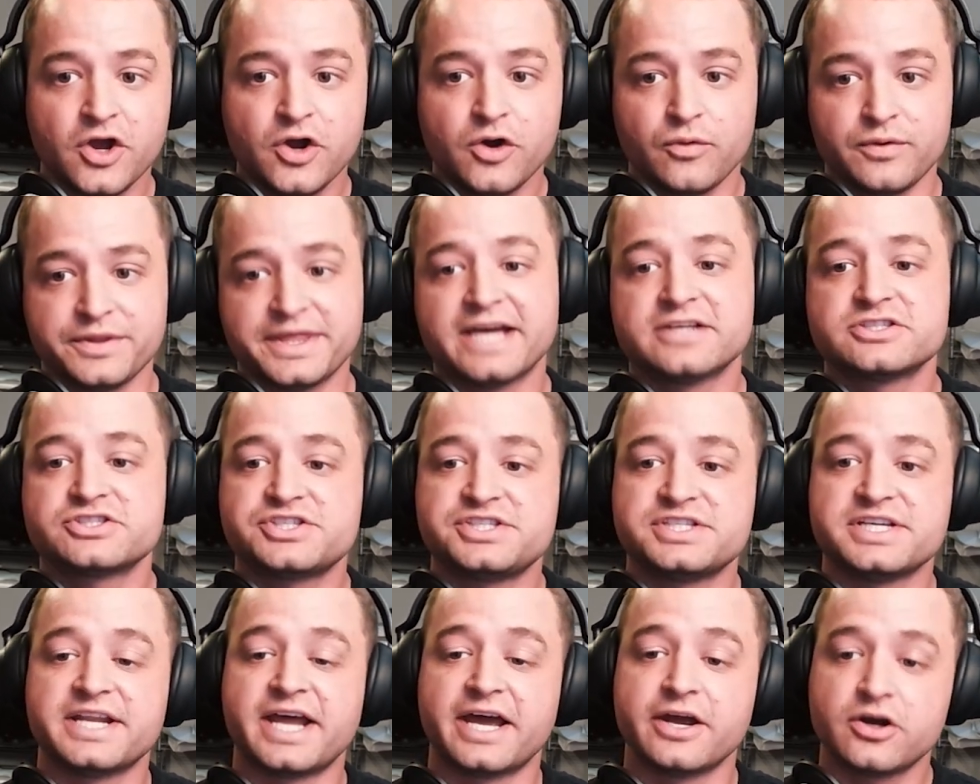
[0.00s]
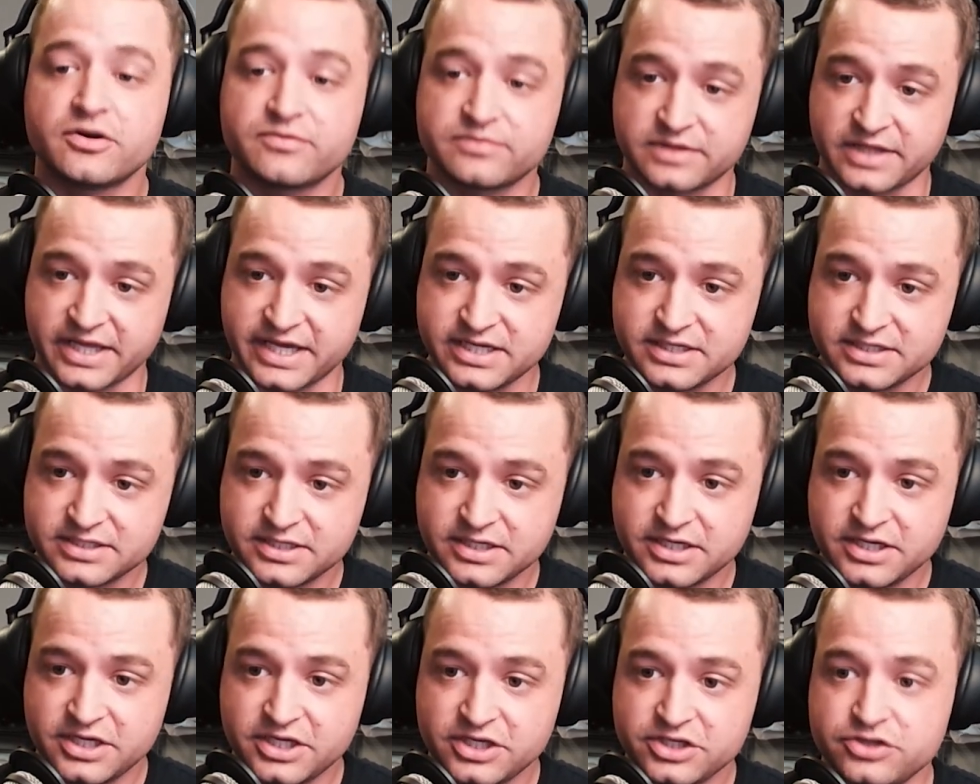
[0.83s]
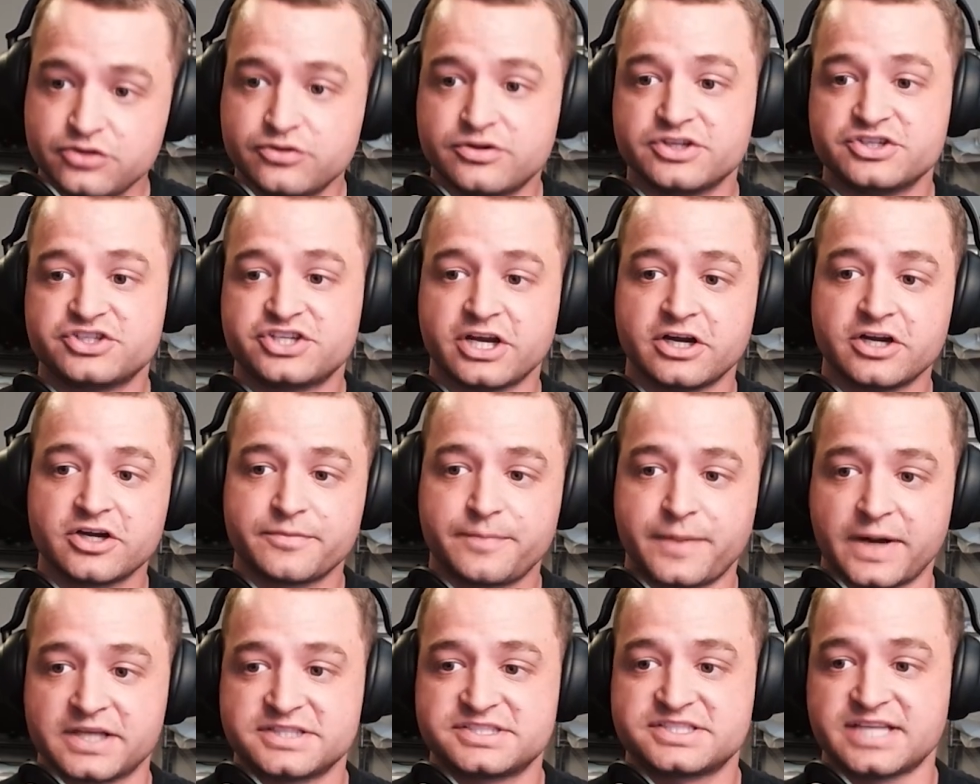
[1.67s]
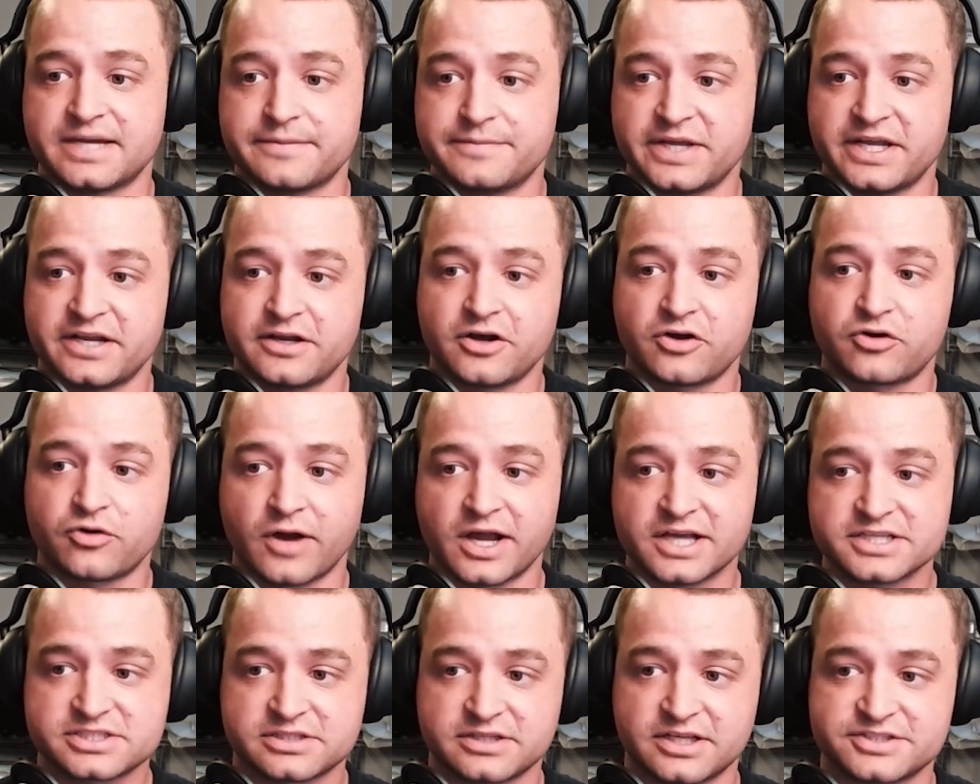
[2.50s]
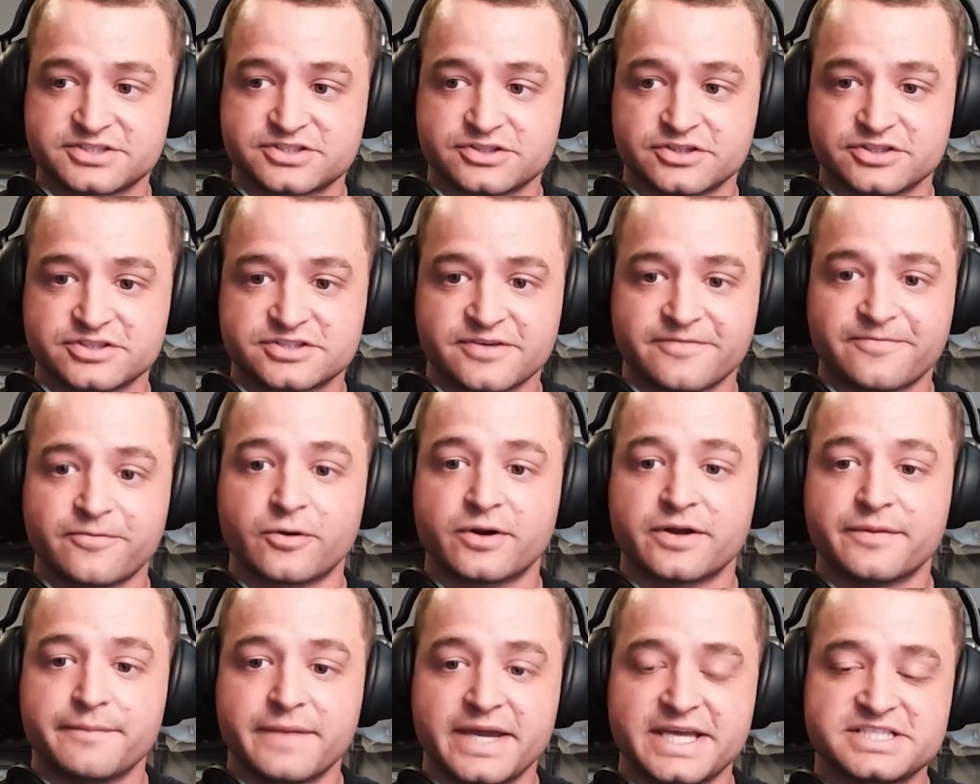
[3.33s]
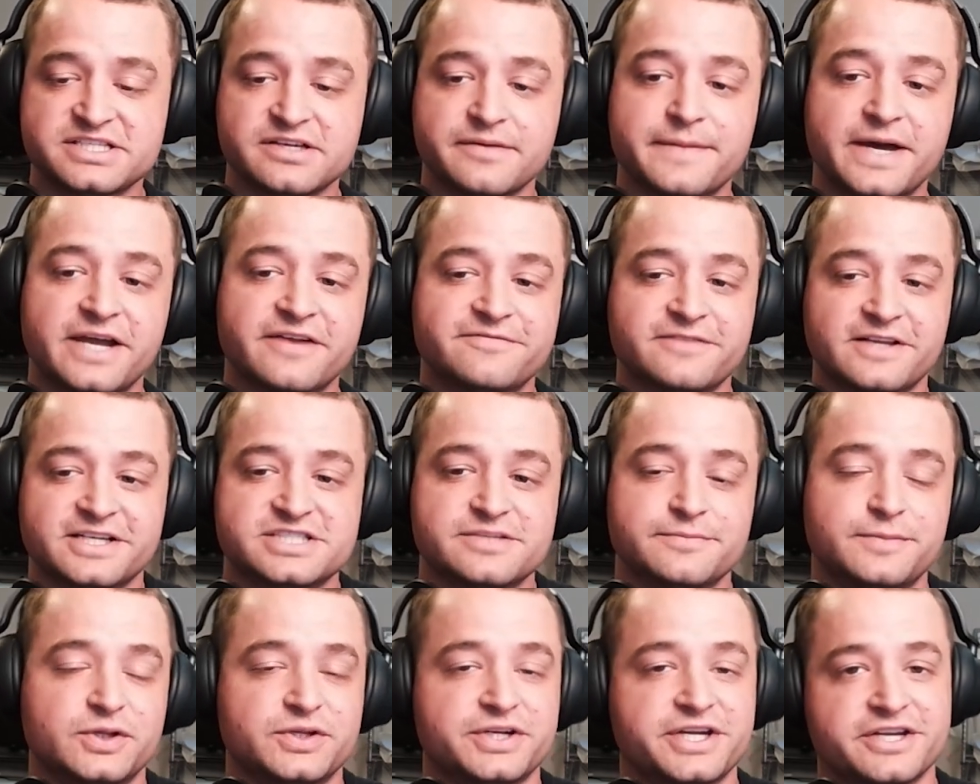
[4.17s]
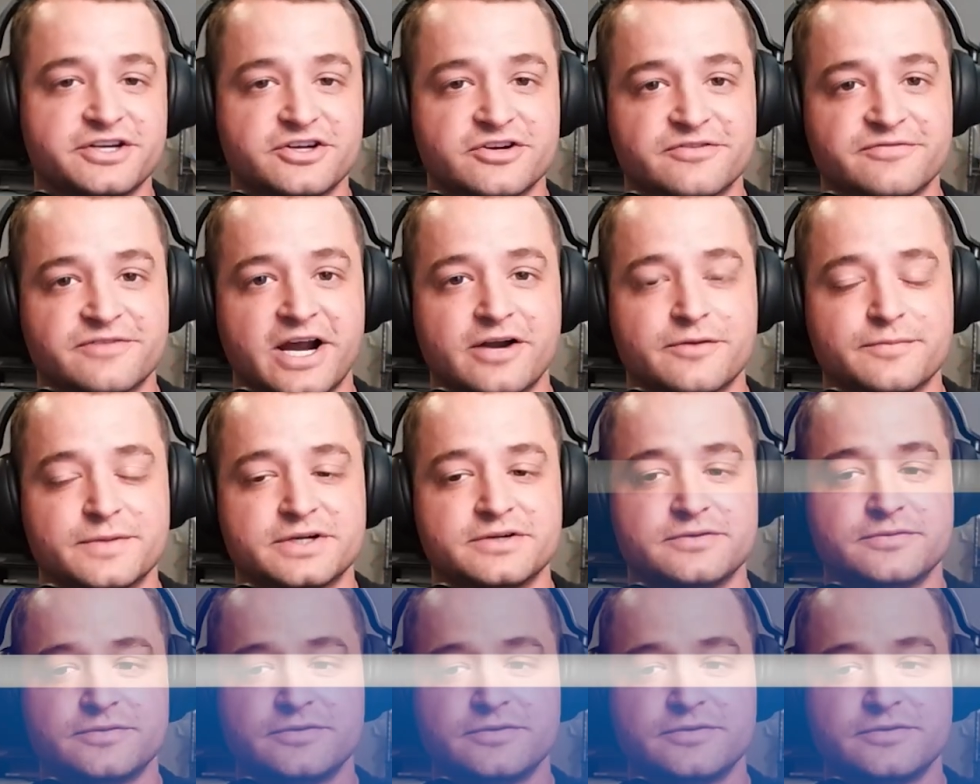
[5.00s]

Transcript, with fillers: With Azure CNI overlay, you can share your pod subnet across clusters for an amazing amount of flexibility in your environment.